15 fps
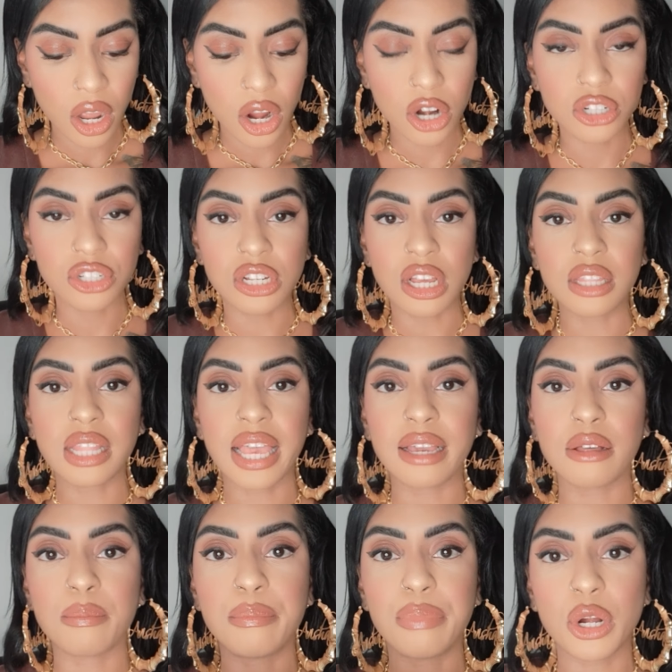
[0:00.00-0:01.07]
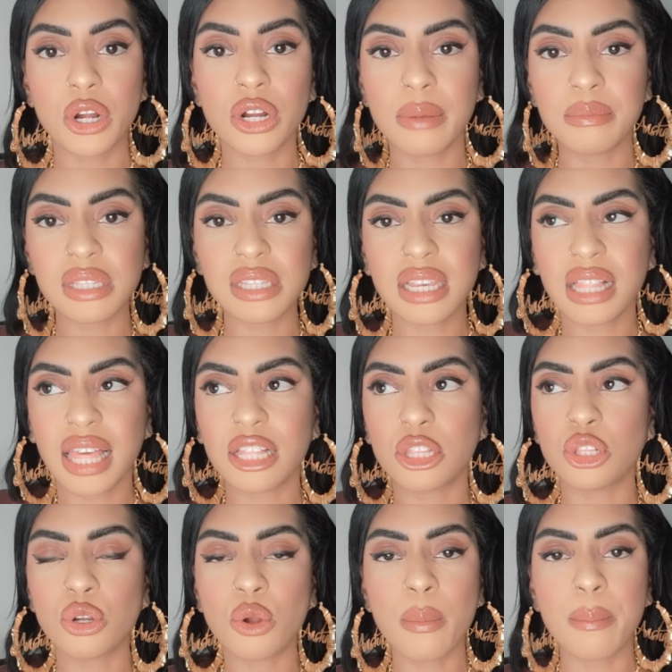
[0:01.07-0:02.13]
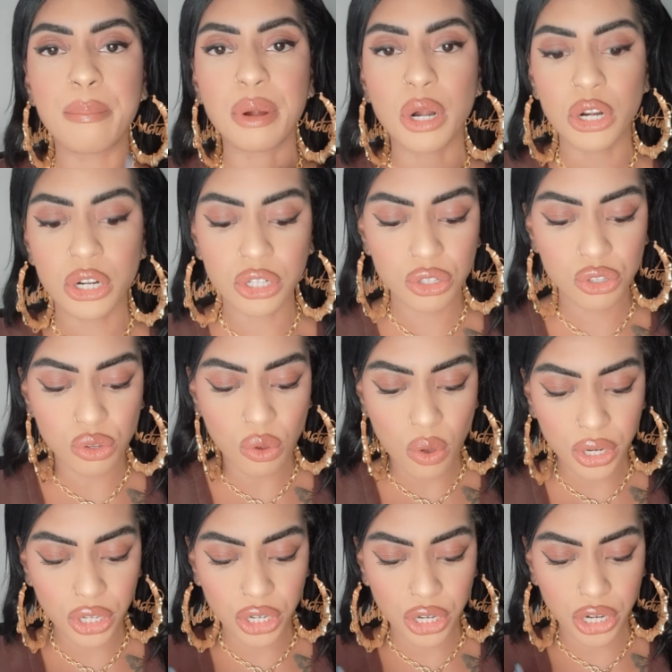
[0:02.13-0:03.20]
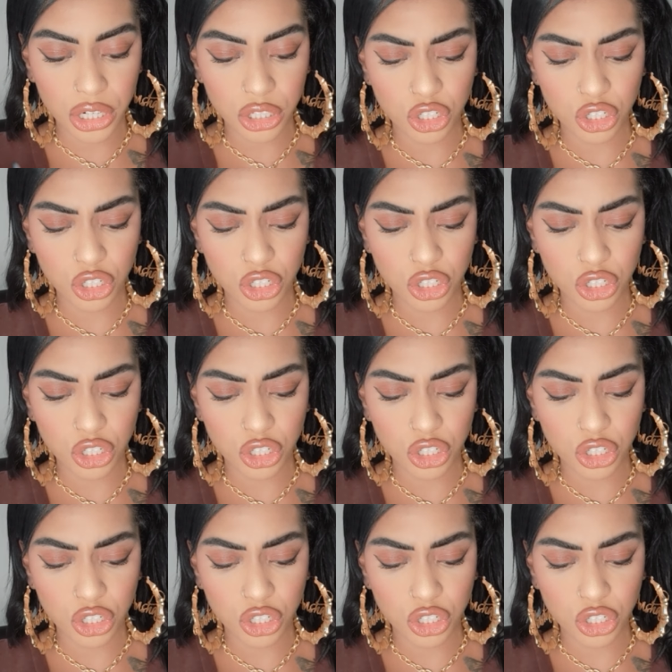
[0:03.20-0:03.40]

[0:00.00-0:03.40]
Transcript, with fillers: or done like burn. I'm seeing like little burns on your